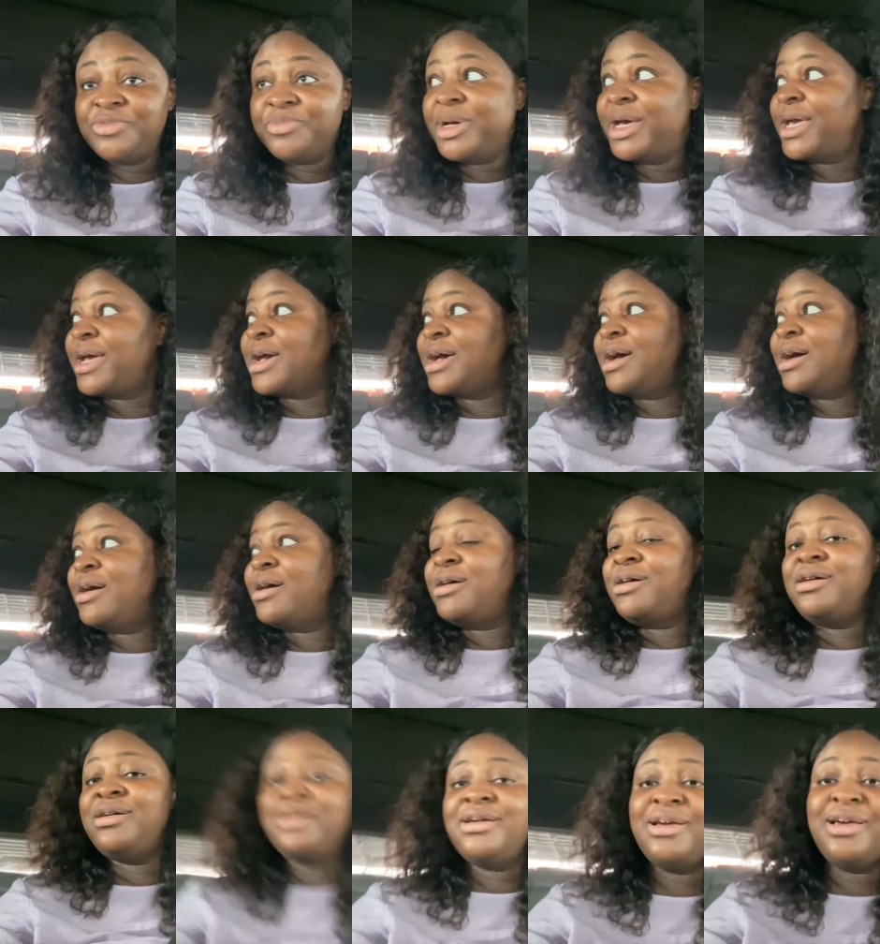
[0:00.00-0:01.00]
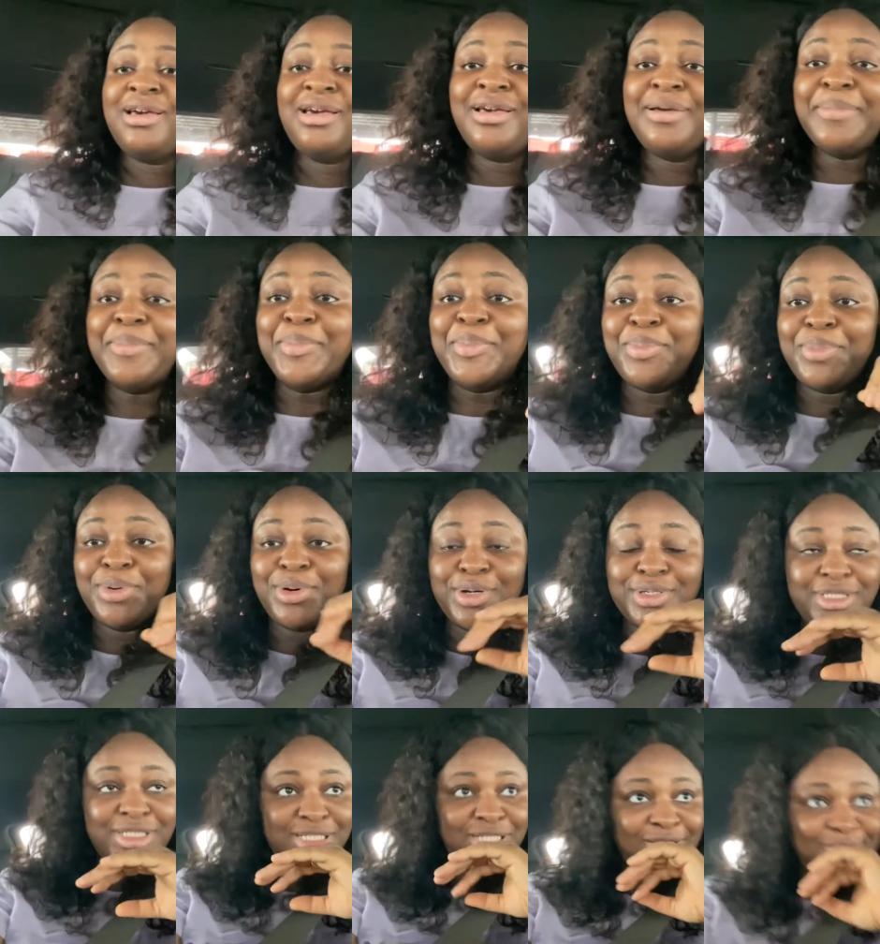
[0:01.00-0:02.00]
my car,
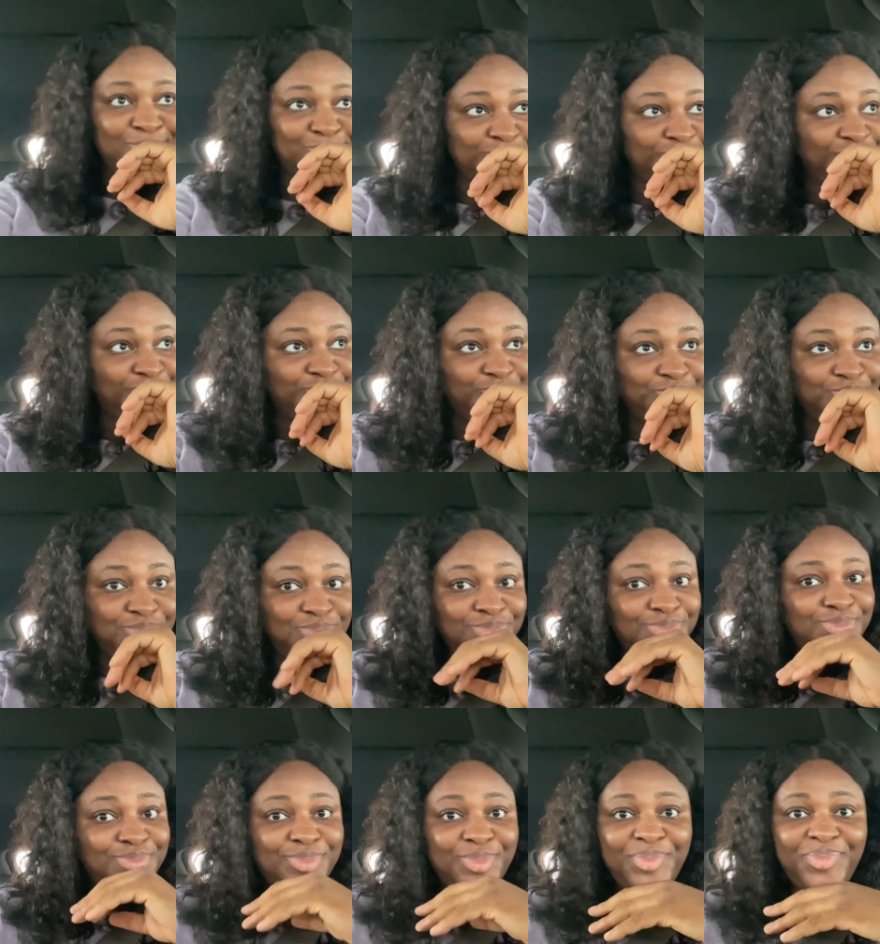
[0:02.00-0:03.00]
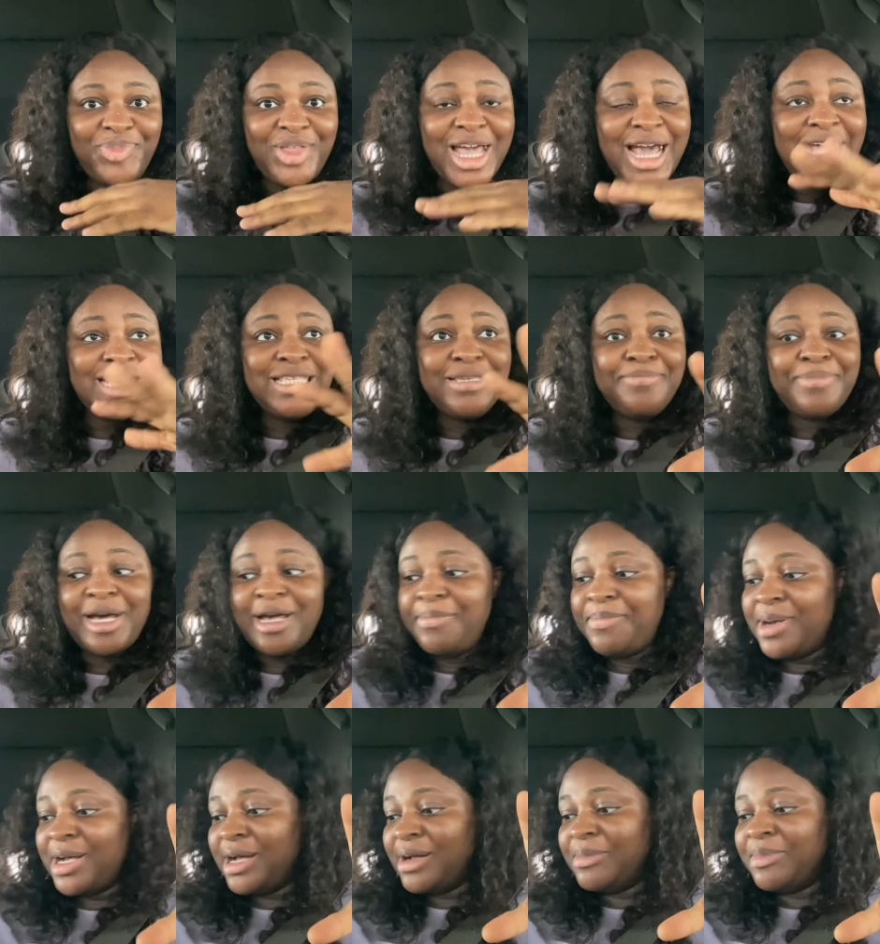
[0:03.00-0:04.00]
but I didn't buy a
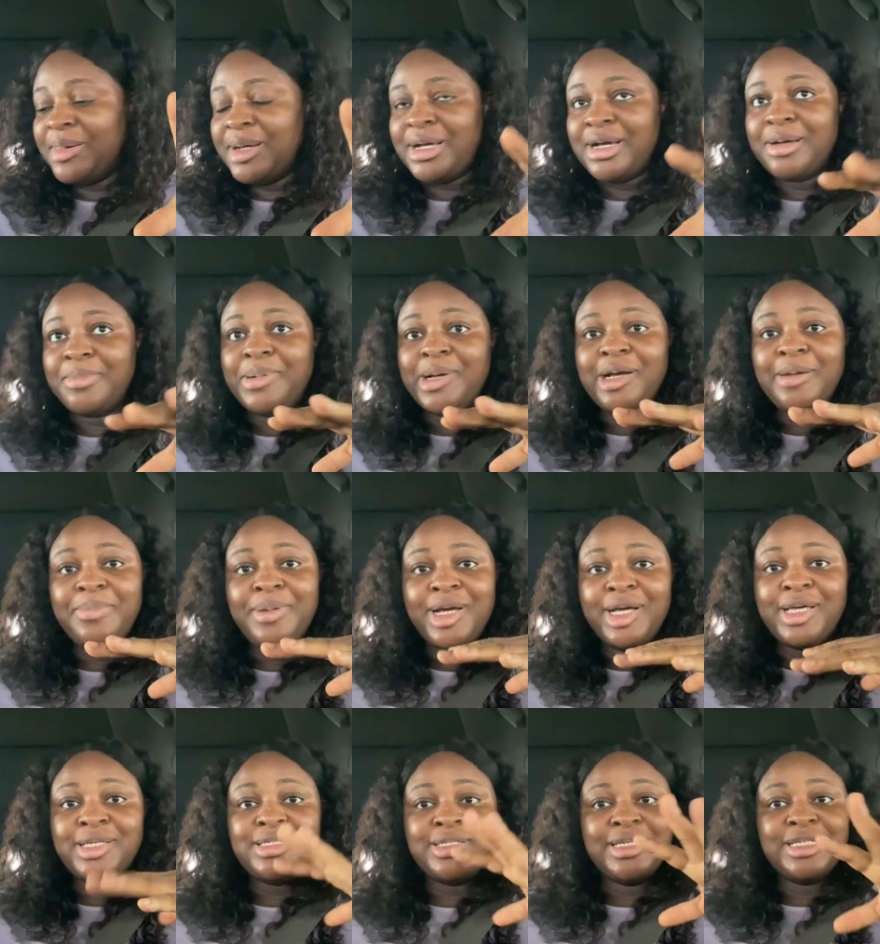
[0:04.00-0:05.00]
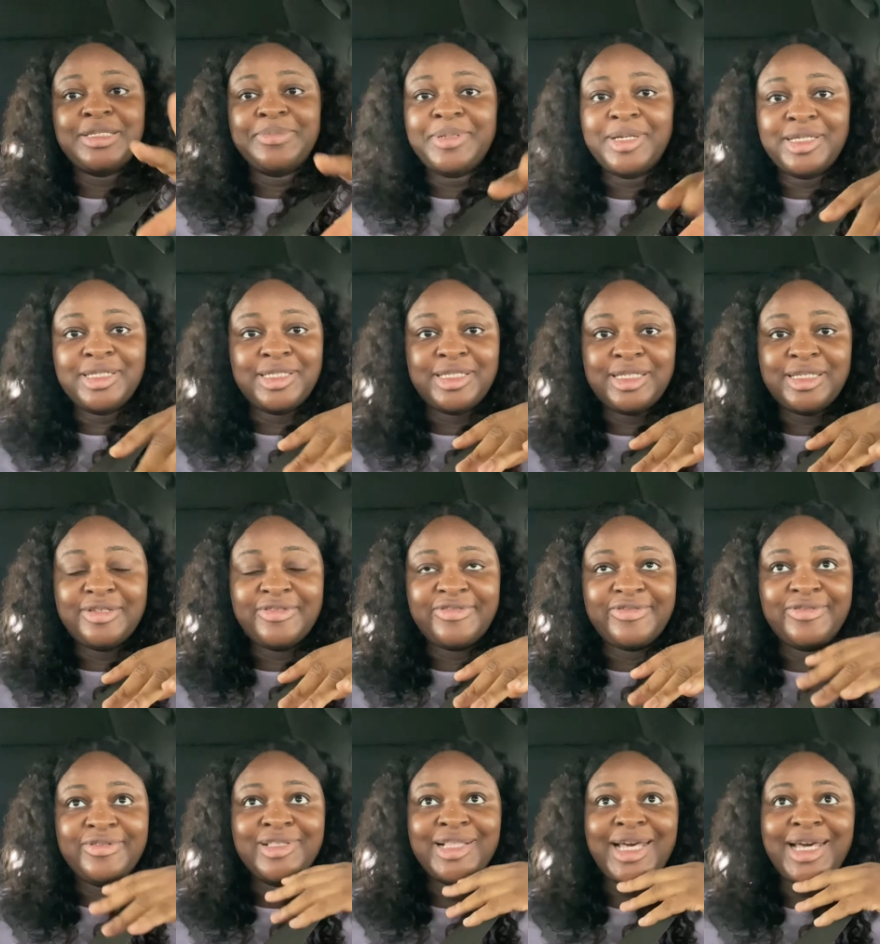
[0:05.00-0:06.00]
power bank. Power bank is expensive,
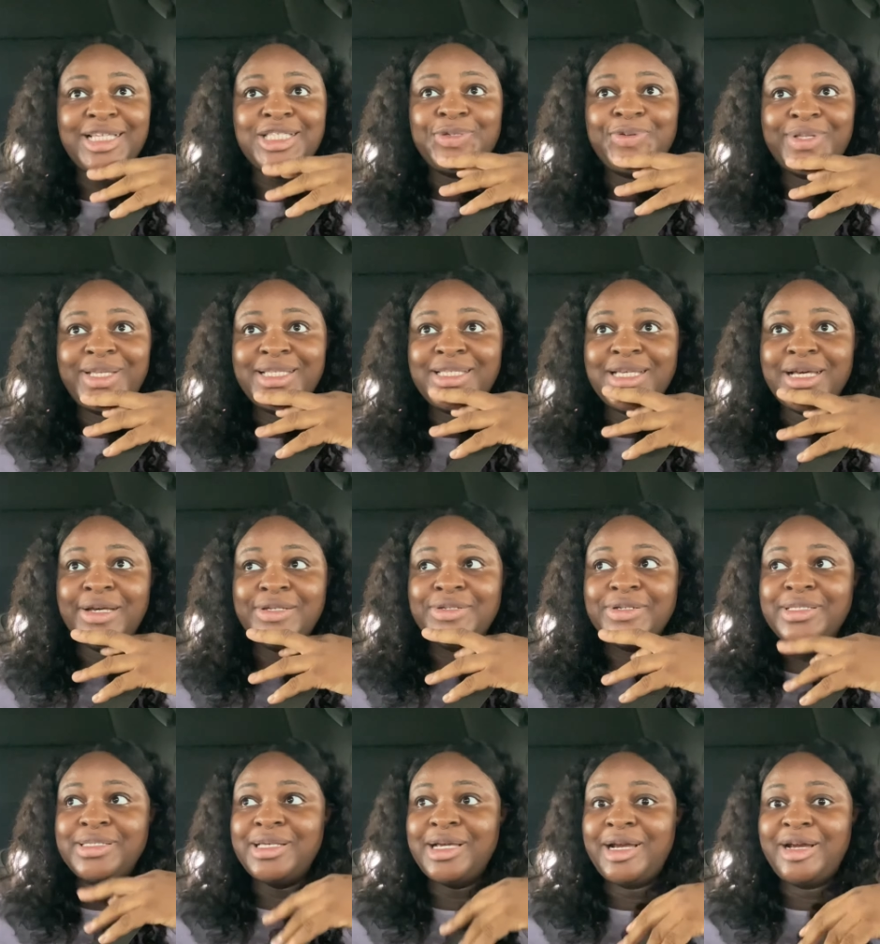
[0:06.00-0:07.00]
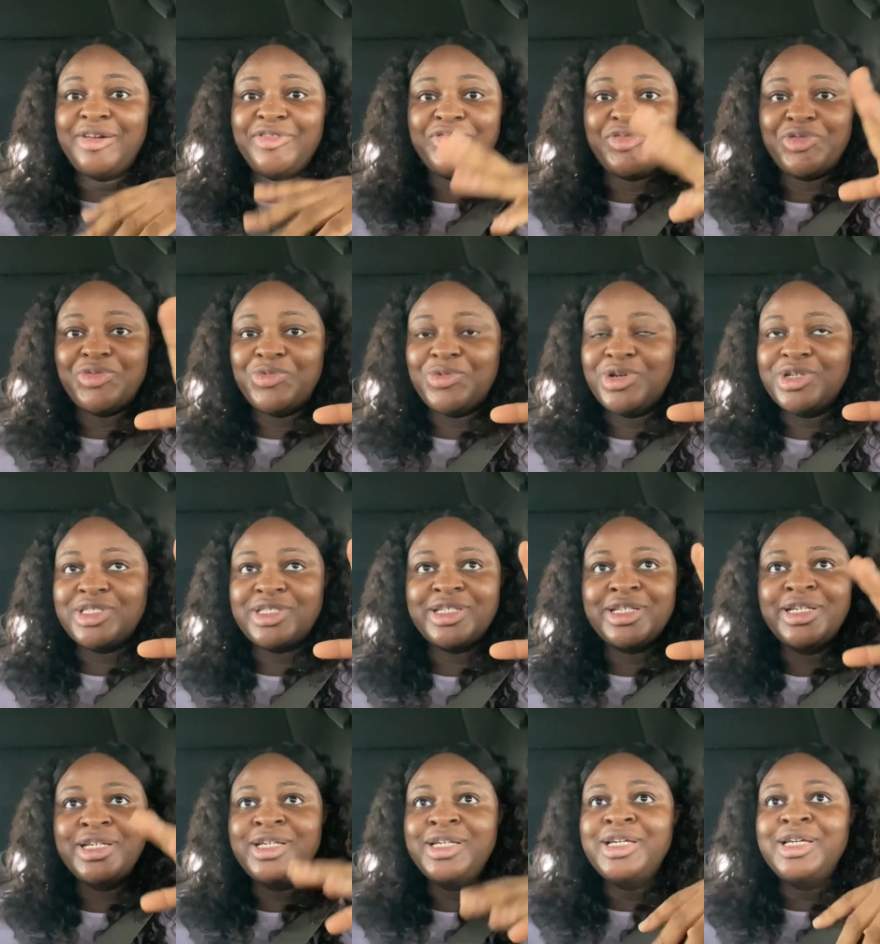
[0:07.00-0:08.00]
like 20,000 naira for
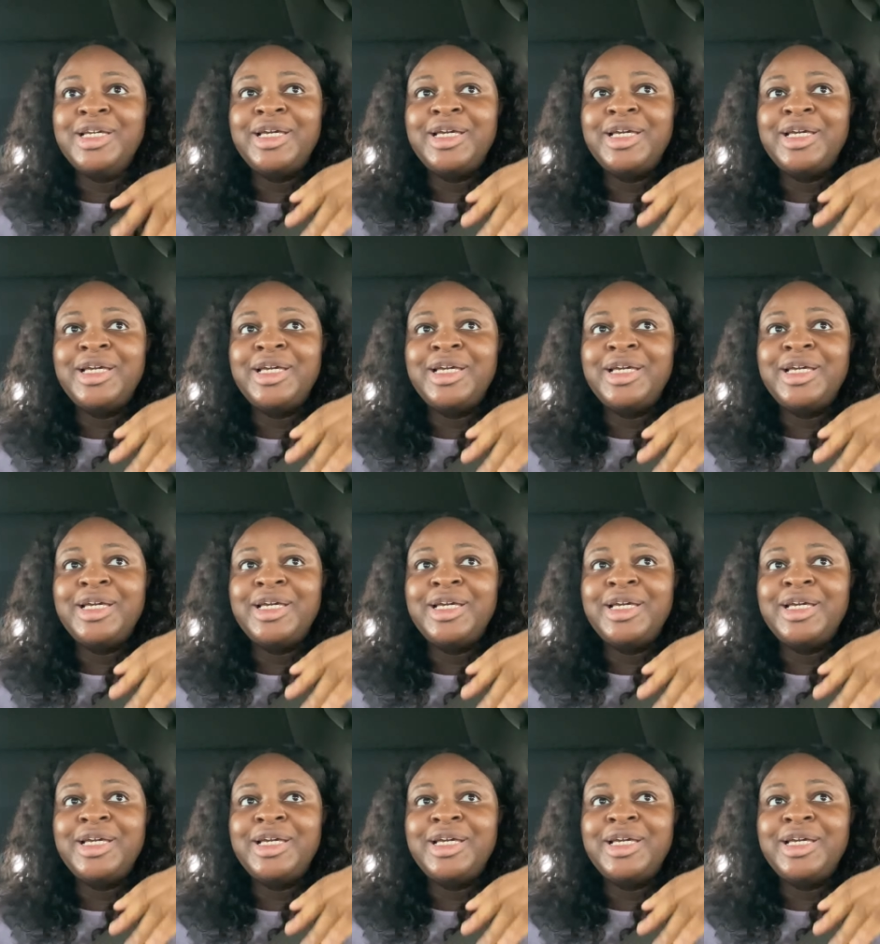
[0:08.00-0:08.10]
what?